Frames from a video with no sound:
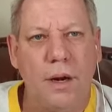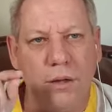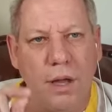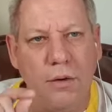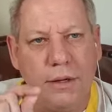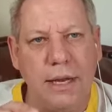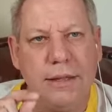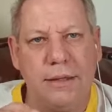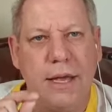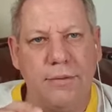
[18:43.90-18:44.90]
Don't let
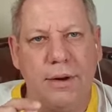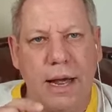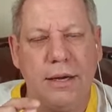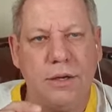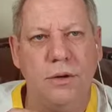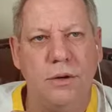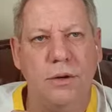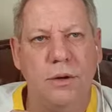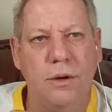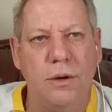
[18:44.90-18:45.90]
the devil lie to you.
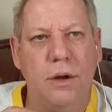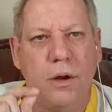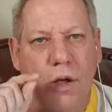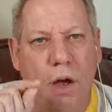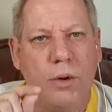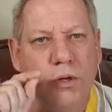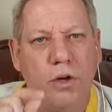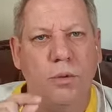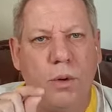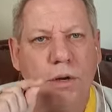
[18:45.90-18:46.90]
Go and
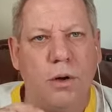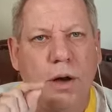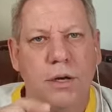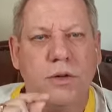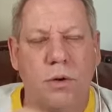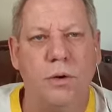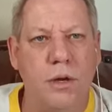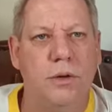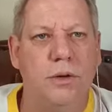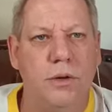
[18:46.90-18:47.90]
do what God is
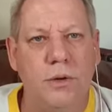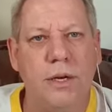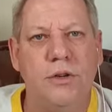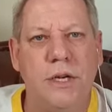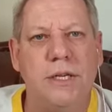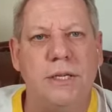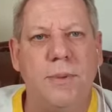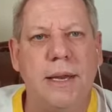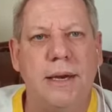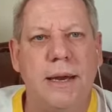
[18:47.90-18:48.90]
calling you to do in Jesus'
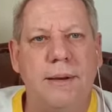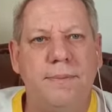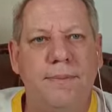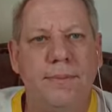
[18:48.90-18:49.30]
mighty name.